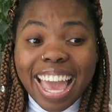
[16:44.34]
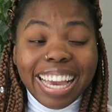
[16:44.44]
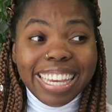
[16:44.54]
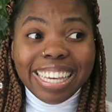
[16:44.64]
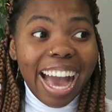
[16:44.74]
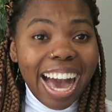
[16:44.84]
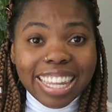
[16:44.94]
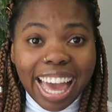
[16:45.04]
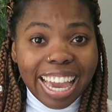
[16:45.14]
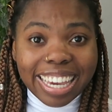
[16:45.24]
yeah,
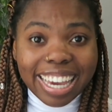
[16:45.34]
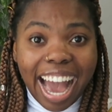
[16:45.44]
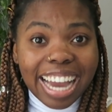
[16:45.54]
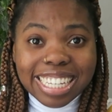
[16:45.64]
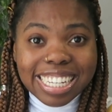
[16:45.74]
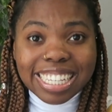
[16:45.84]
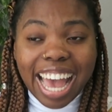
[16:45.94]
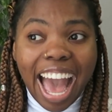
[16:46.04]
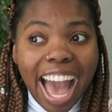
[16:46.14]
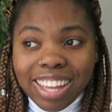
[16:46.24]
like, I just
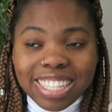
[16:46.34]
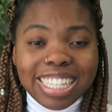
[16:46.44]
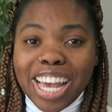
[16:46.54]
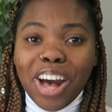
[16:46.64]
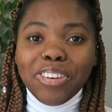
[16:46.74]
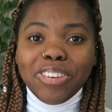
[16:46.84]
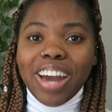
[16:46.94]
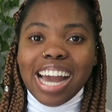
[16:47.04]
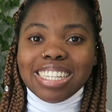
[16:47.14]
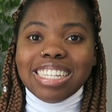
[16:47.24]
had to tell you
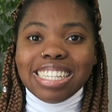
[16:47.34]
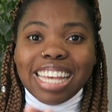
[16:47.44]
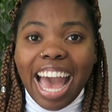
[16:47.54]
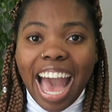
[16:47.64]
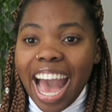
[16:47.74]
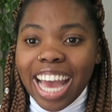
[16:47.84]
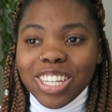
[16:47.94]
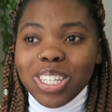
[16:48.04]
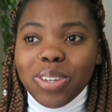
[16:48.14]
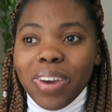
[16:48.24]
guys, I just
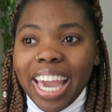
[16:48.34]
had to.